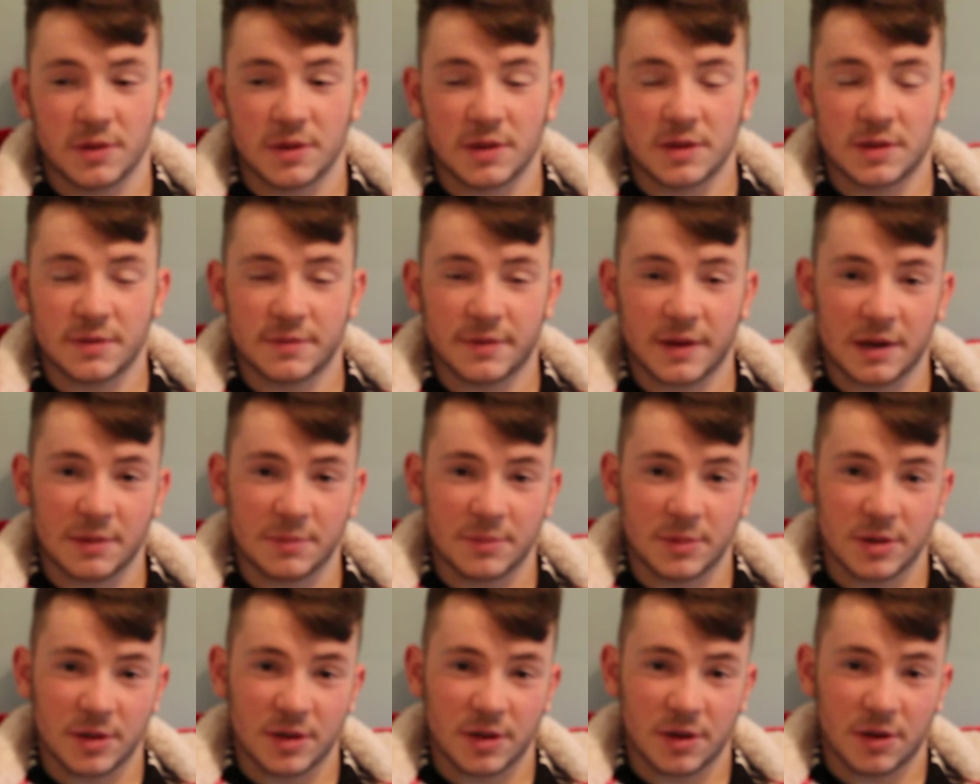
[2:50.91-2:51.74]

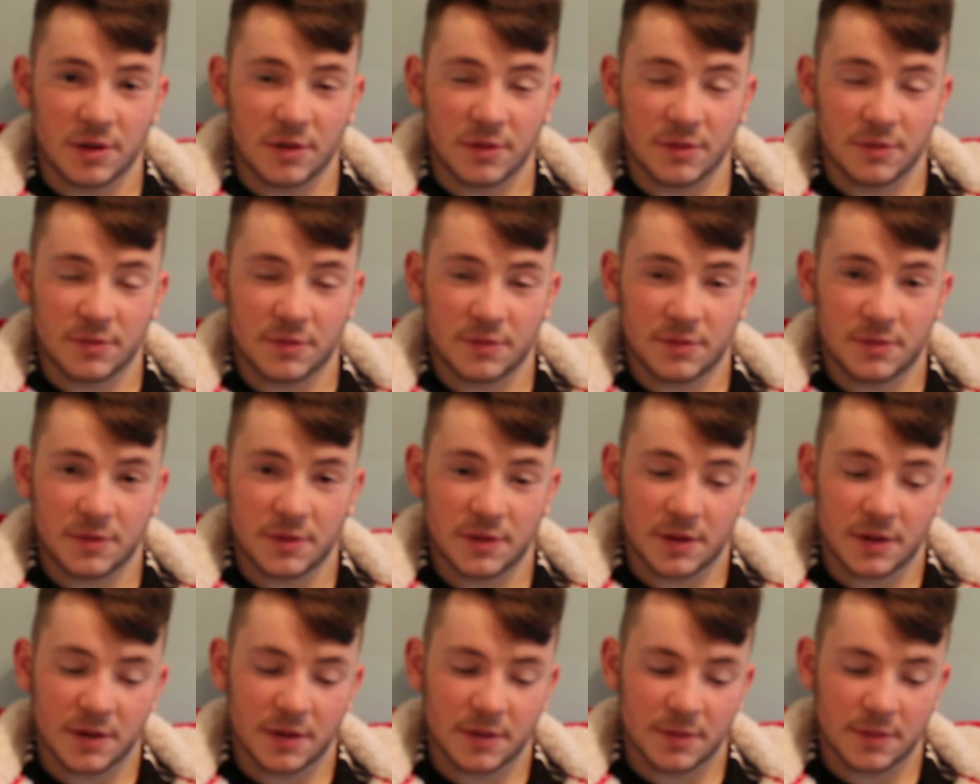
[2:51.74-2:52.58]
development of
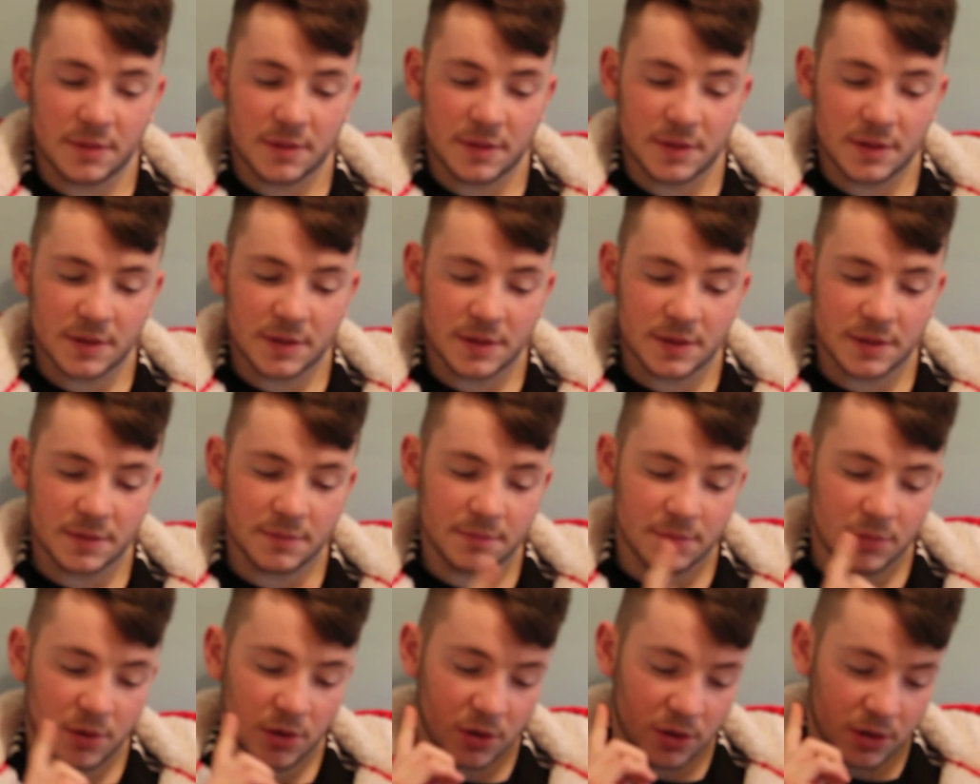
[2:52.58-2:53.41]

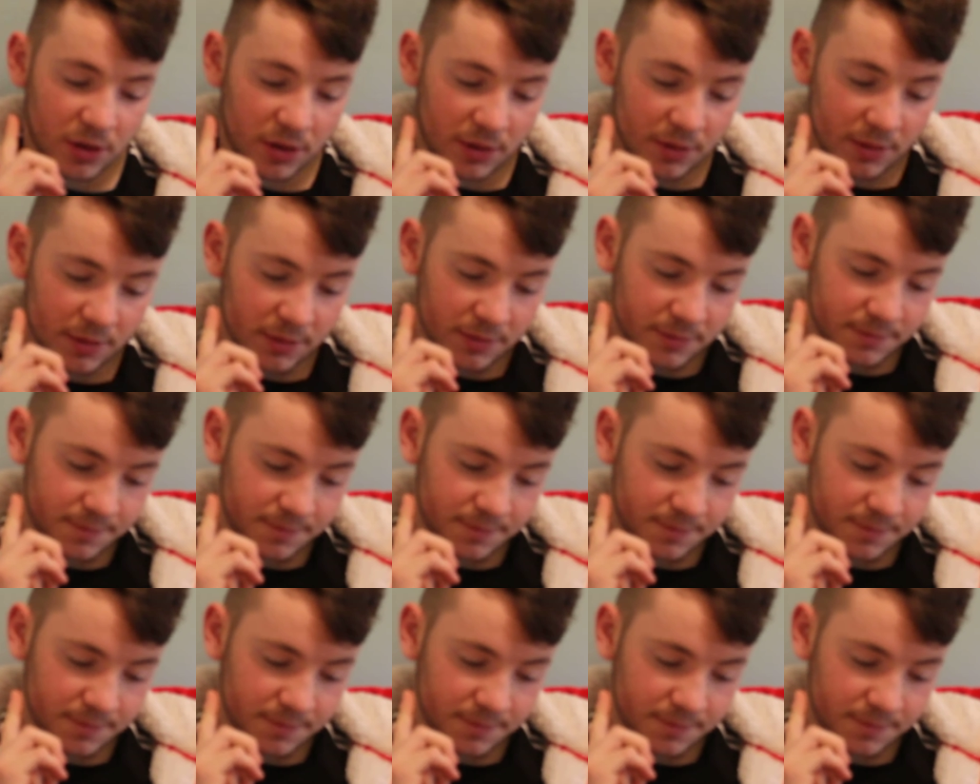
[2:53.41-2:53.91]
my